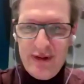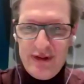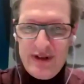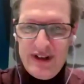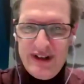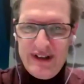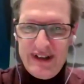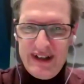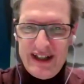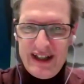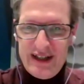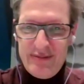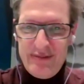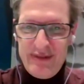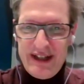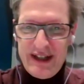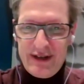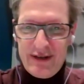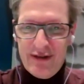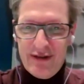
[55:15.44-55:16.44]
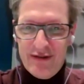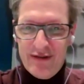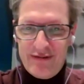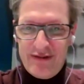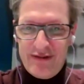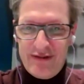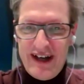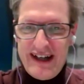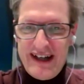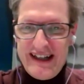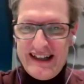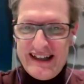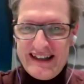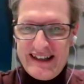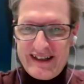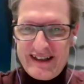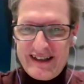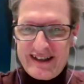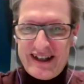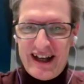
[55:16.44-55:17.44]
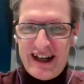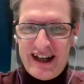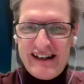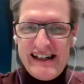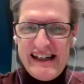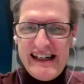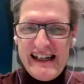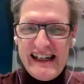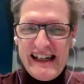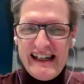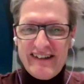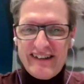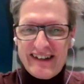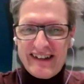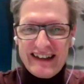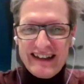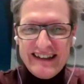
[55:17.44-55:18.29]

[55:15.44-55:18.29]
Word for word: could indeed be conveyed subtly?